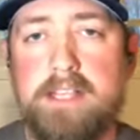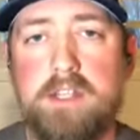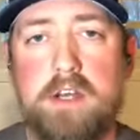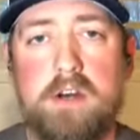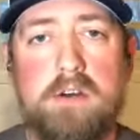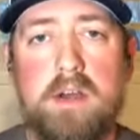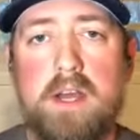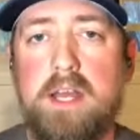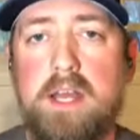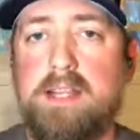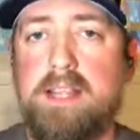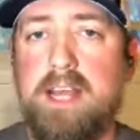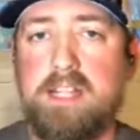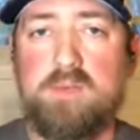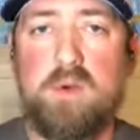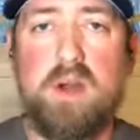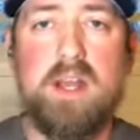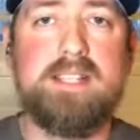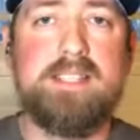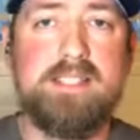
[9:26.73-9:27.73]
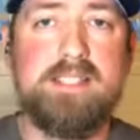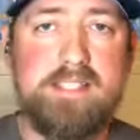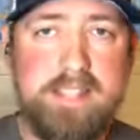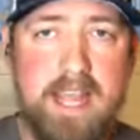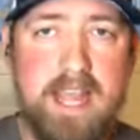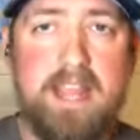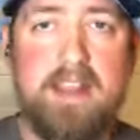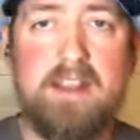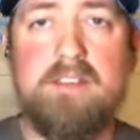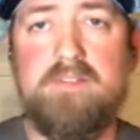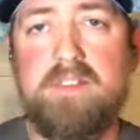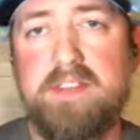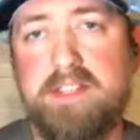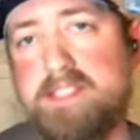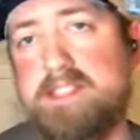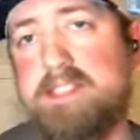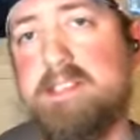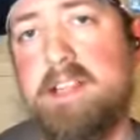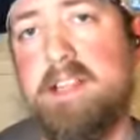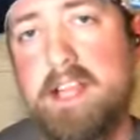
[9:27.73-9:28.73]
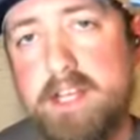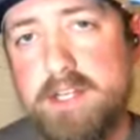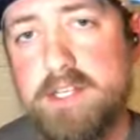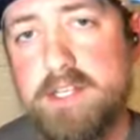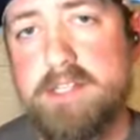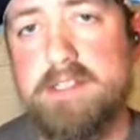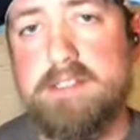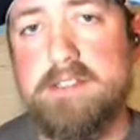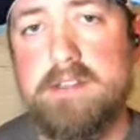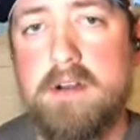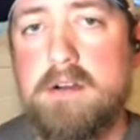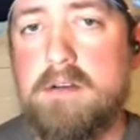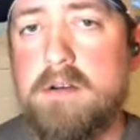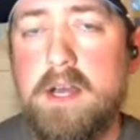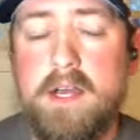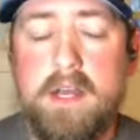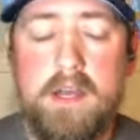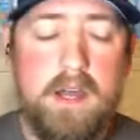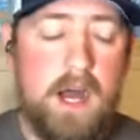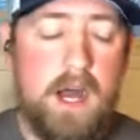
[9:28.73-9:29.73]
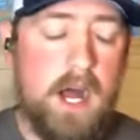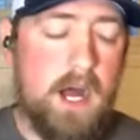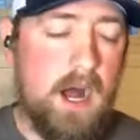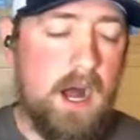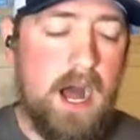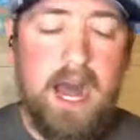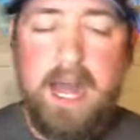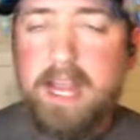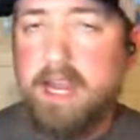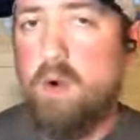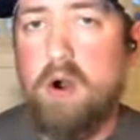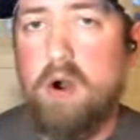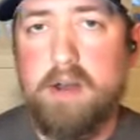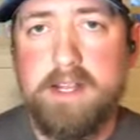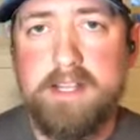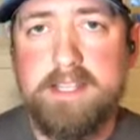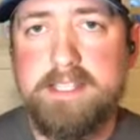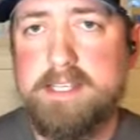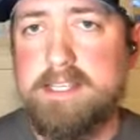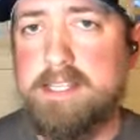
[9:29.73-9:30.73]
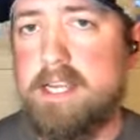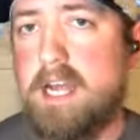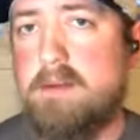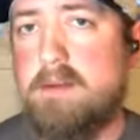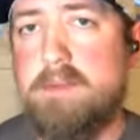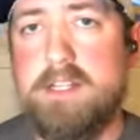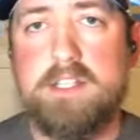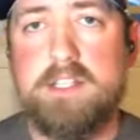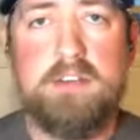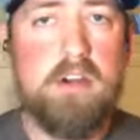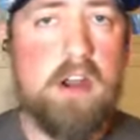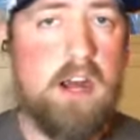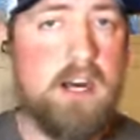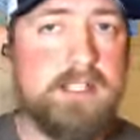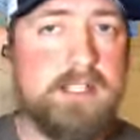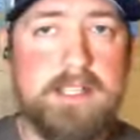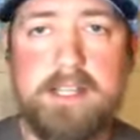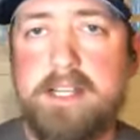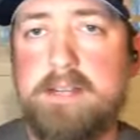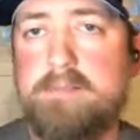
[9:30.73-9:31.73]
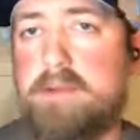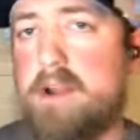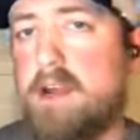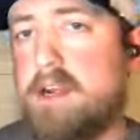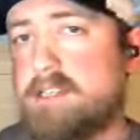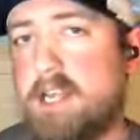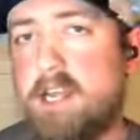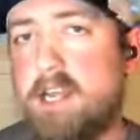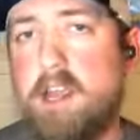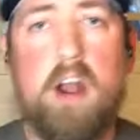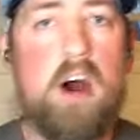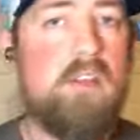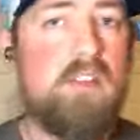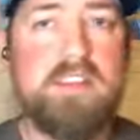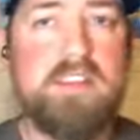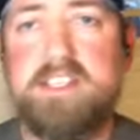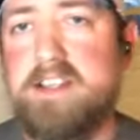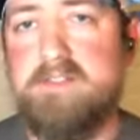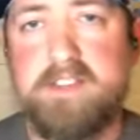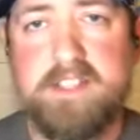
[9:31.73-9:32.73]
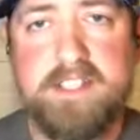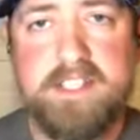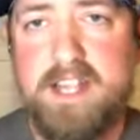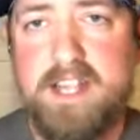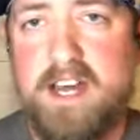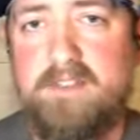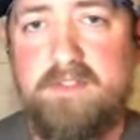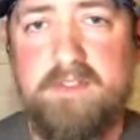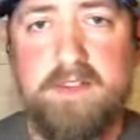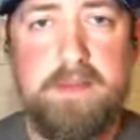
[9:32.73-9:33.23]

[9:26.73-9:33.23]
So that's why it's date of installation. So high quality sealing elements, cross-linked peroxide care, all this different stuff.